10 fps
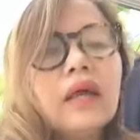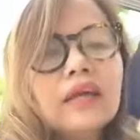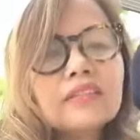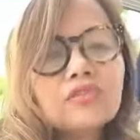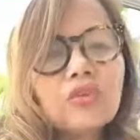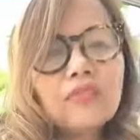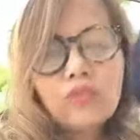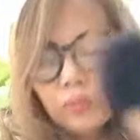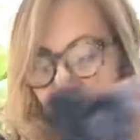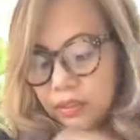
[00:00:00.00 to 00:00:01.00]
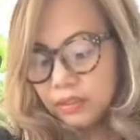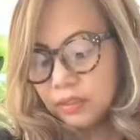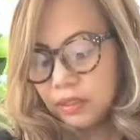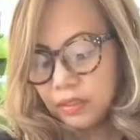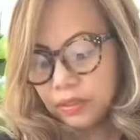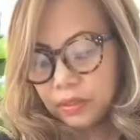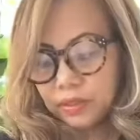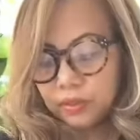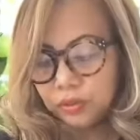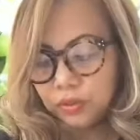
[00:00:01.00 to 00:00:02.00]
extra for my sneaker
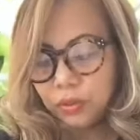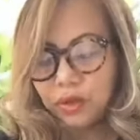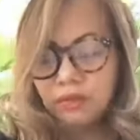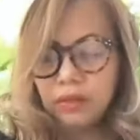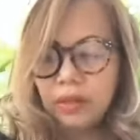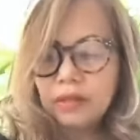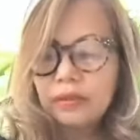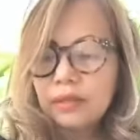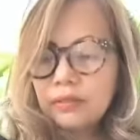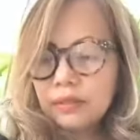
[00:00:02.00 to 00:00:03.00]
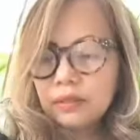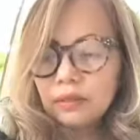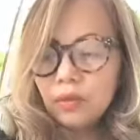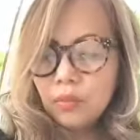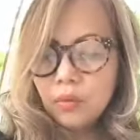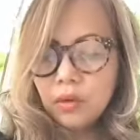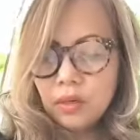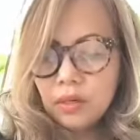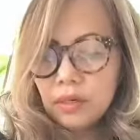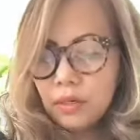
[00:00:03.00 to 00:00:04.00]
to travel and that's it no more
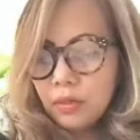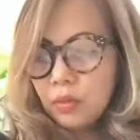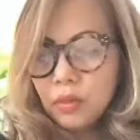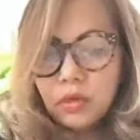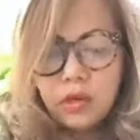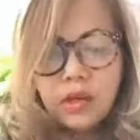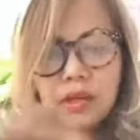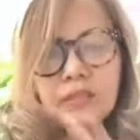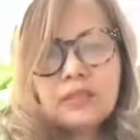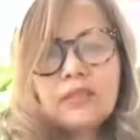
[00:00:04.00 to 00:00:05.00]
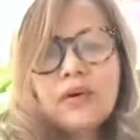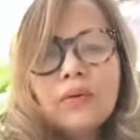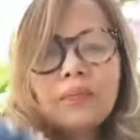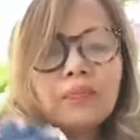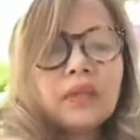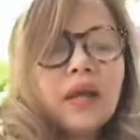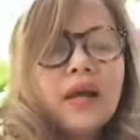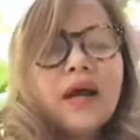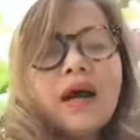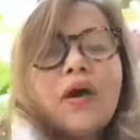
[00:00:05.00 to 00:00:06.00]
no more no less so
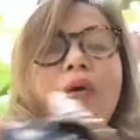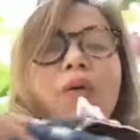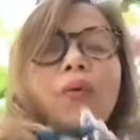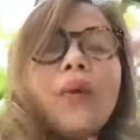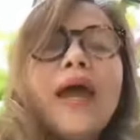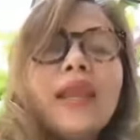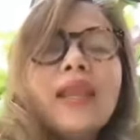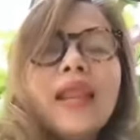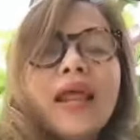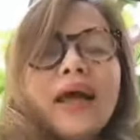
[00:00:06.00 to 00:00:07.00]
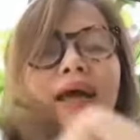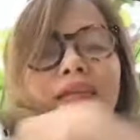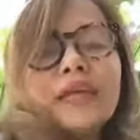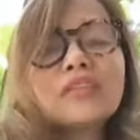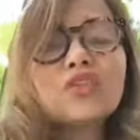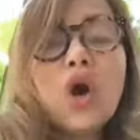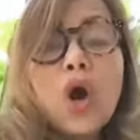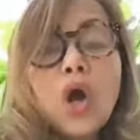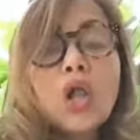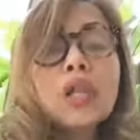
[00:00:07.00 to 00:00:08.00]
well that's
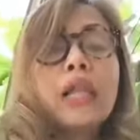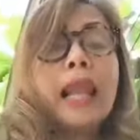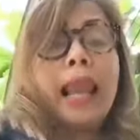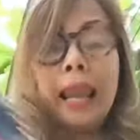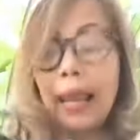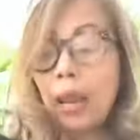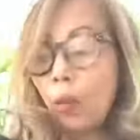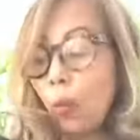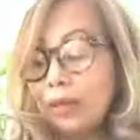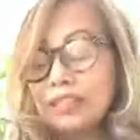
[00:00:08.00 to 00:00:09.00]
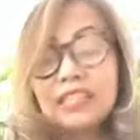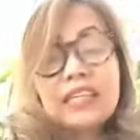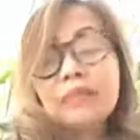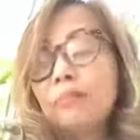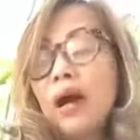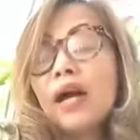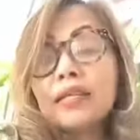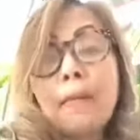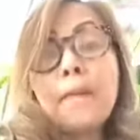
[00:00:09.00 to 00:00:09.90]
all what's in my